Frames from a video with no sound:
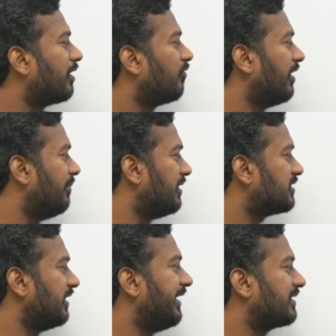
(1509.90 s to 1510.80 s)
of elements
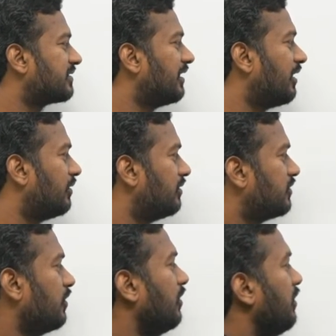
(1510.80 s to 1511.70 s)
index now,
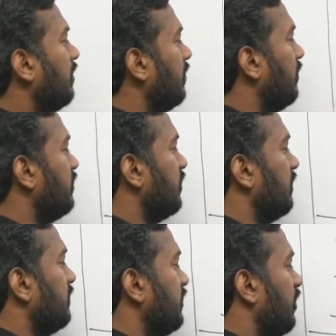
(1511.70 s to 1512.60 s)
so
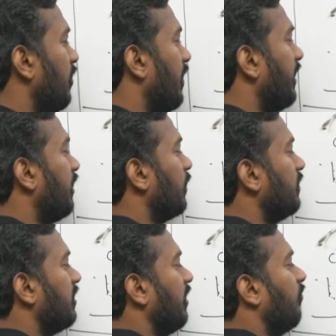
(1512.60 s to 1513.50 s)
0, 1, 2,
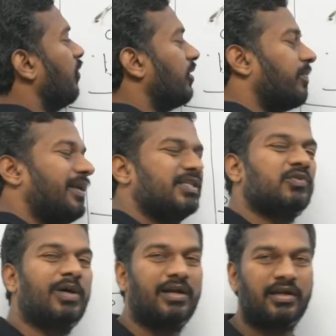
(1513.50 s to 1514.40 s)
3, 4 plus
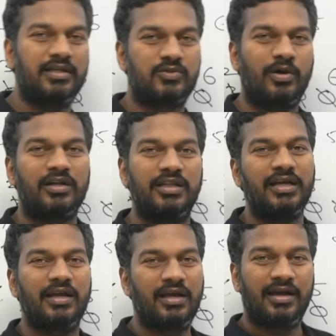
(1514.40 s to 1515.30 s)
1 is what
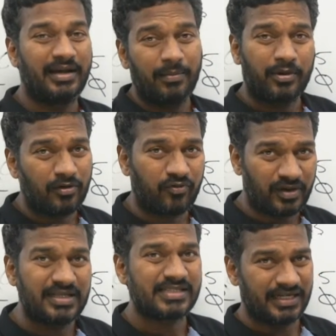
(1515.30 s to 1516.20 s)
the number of
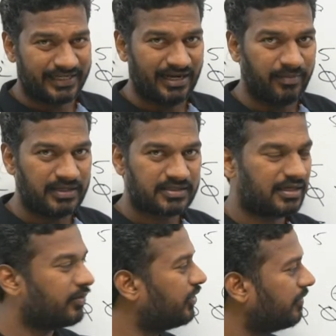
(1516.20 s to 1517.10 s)
distinct elements
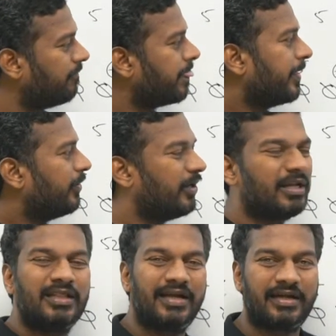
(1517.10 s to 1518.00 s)
now. You
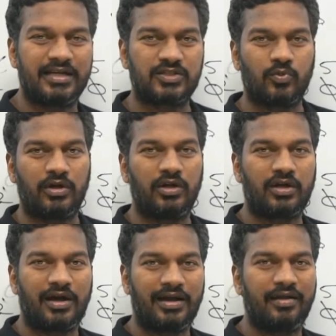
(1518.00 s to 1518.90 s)
written that as what they
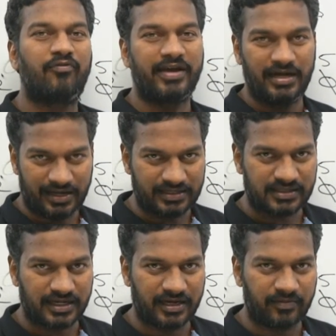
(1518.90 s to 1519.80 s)
call a final
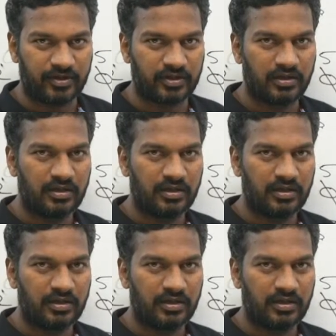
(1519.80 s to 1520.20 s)
answer in a wish.